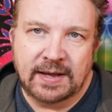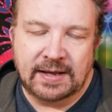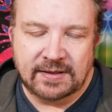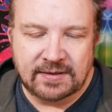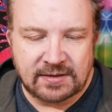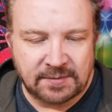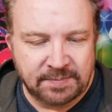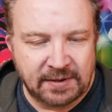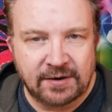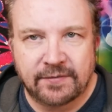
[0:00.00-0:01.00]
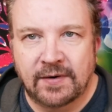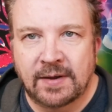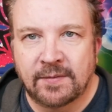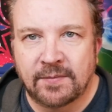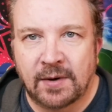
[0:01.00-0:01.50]
it gets us in a better
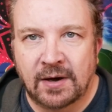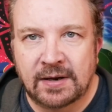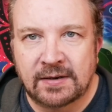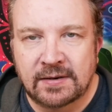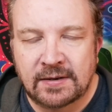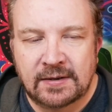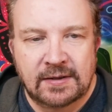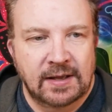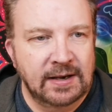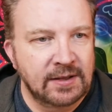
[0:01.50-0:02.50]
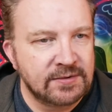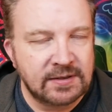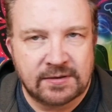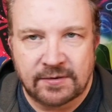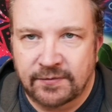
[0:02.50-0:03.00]
frame of mind, allows
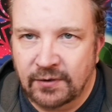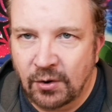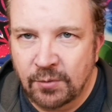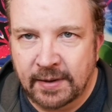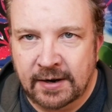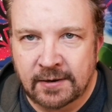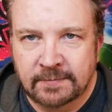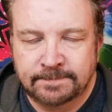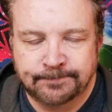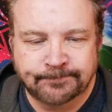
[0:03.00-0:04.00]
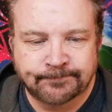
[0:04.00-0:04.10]
things to flow better.